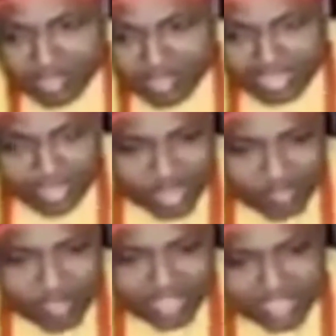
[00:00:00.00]
That doesn't
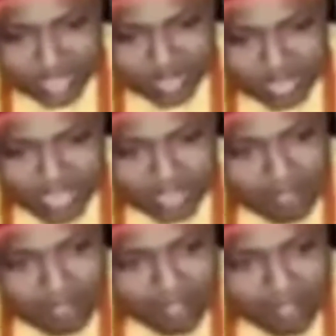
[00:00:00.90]
make sense to me.
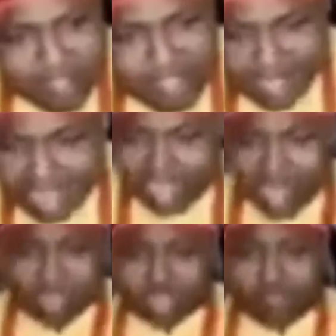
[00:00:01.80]
Now,
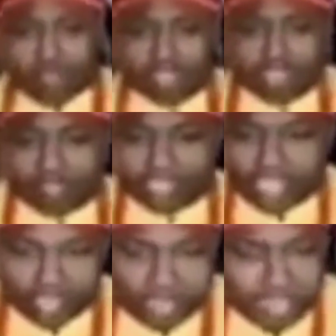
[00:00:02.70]
I want to bring something else.